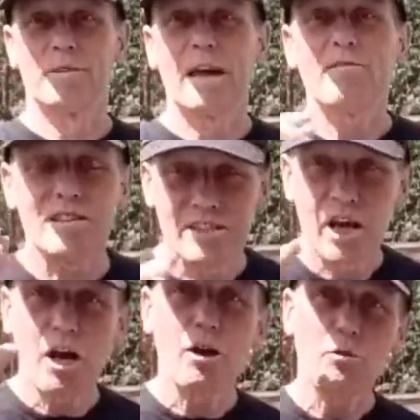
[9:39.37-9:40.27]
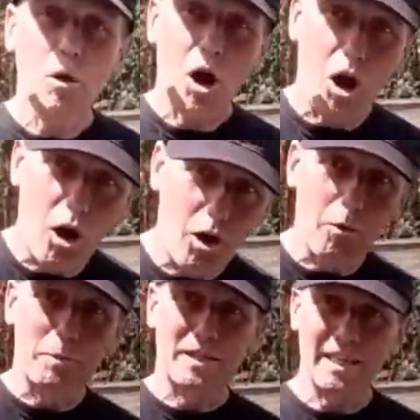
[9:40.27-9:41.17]
There is no
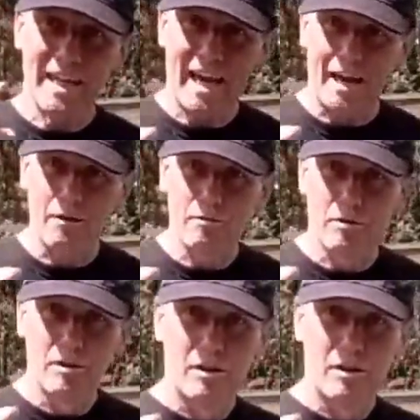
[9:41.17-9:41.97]
opting out